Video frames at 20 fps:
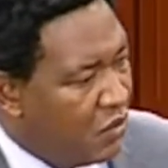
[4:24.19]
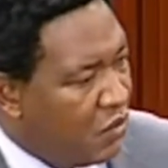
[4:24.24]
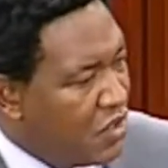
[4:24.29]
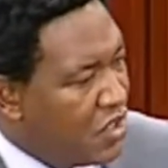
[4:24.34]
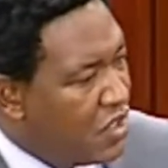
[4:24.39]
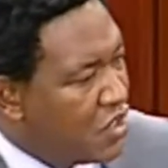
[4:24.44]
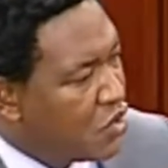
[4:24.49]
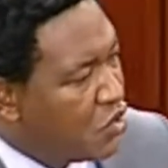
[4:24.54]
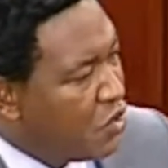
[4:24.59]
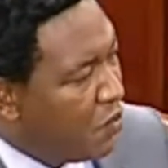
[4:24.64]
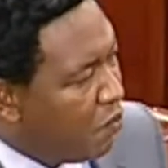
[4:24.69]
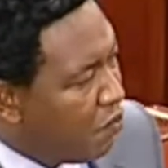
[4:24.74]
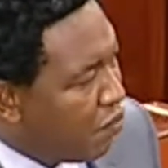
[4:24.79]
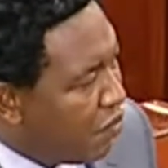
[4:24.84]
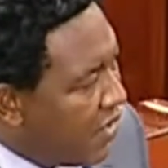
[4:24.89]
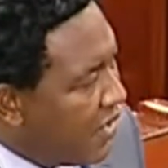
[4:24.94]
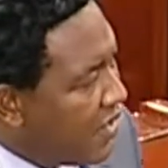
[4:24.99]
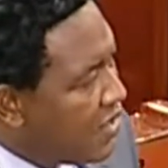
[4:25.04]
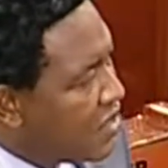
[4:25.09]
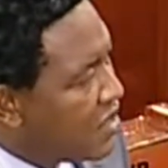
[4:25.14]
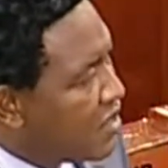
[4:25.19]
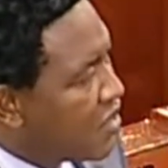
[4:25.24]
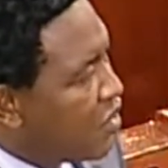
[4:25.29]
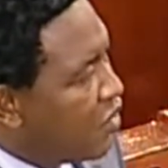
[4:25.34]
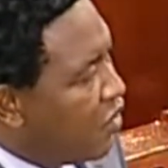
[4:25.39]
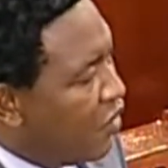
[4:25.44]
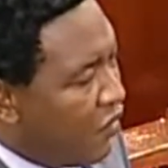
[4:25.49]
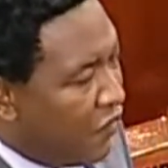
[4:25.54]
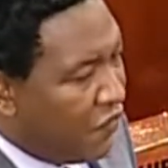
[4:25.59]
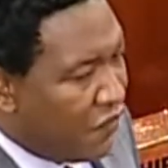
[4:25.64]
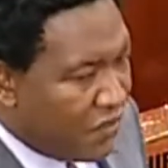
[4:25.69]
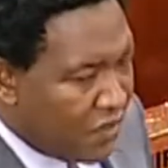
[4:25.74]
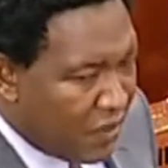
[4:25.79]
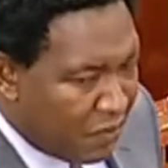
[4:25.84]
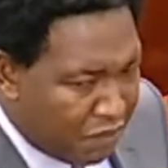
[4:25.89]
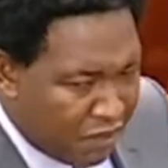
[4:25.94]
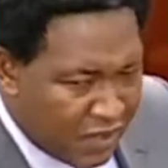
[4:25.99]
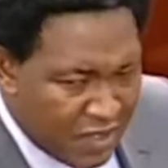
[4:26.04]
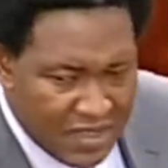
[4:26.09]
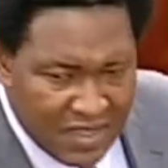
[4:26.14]
which is comprised of
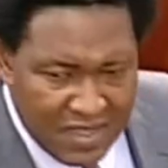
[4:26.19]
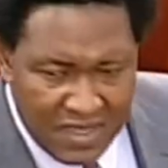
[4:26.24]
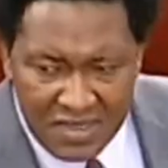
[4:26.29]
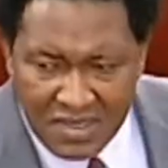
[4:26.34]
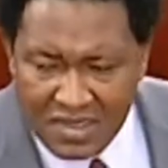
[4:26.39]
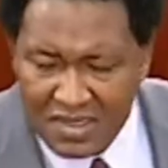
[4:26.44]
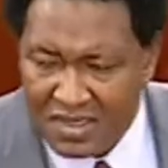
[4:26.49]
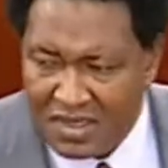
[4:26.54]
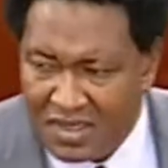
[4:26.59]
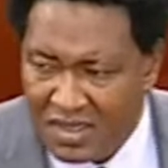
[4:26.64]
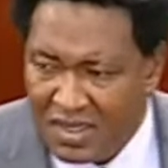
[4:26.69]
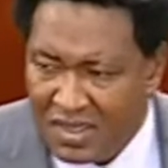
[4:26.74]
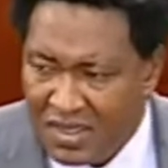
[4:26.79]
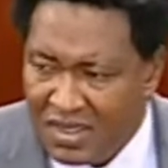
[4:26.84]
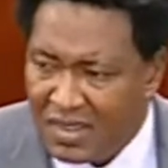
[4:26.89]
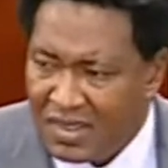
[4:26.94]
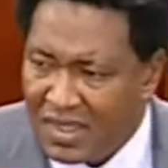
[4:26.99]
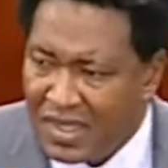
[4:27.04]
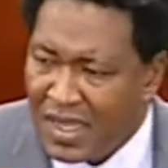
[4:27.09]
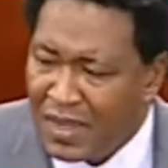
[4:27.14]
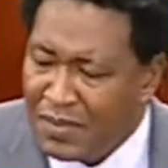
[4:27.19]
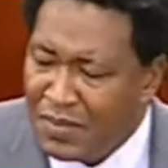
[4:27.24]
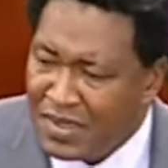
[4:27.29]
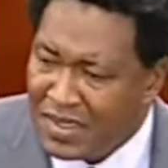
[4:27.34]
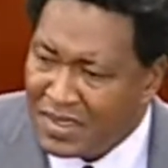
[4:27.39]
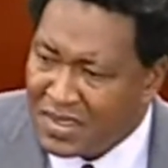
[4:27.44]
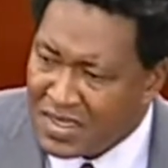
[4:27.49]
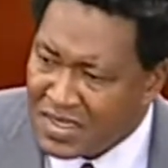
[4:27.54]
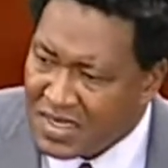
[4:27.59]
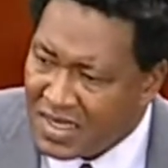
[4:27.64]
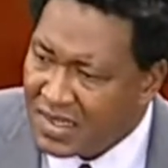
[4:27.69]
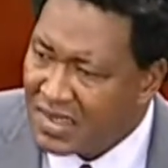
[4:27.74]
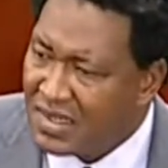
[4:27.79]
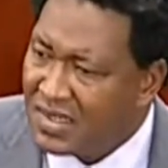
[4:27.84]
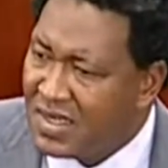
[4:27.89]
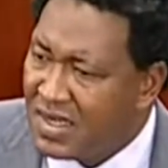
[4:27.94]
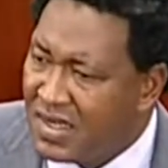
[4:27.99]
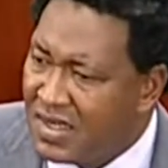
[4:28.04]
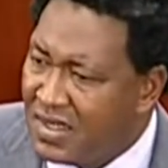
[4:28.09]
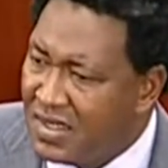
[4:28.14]
the President, the Cabinet
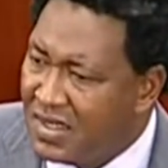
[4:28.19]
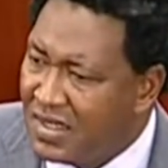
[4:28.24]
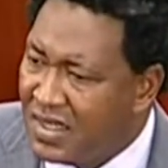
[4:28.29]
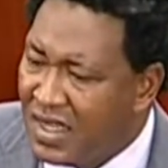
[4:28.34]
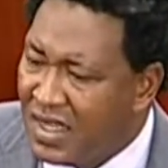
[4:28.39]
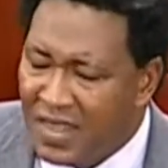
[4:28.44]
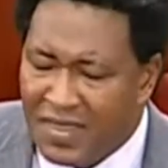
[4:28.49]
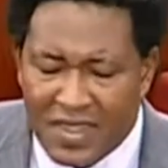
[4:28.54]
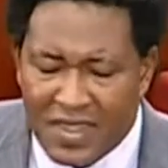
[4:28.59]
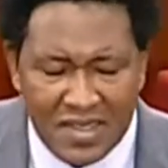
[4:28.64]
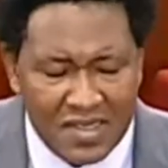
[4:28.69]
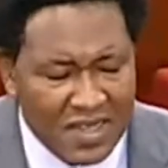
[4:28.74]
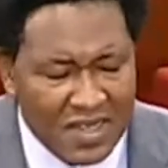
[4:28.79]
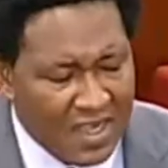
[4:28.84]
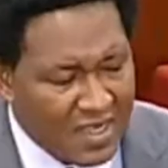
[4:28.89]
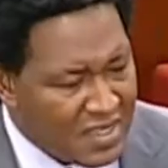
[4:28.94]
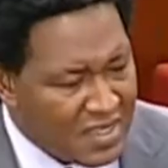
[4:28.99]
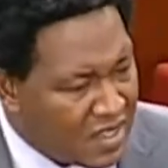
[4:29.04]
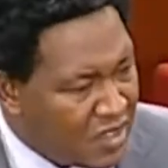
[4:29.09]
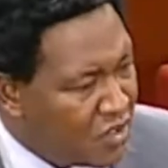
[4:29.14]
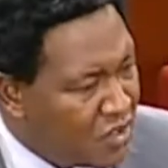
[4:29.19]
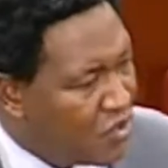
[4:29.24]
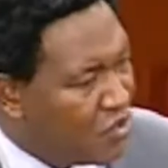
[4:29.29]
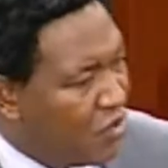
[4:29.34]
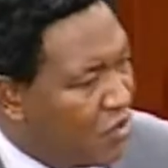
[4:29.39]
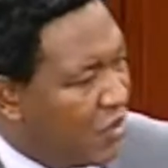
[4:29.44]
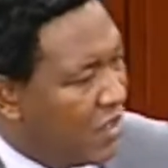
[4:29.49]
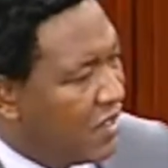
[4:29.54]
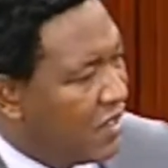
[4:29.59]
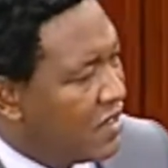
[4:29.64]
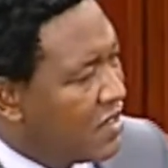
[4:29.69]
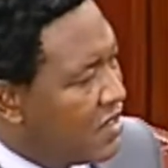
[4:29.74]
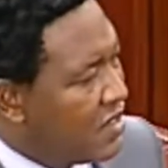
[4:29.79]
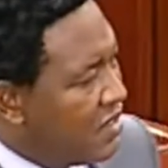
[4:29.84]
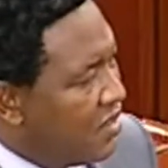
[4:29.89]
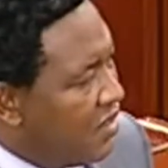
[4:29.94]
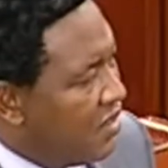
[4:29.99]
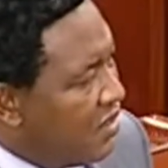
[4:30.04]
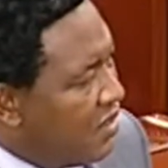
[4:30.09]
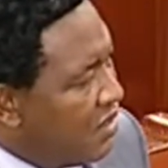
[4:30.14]
Secretary, and the entire security
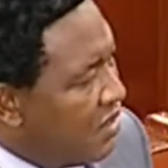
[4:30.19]
organs,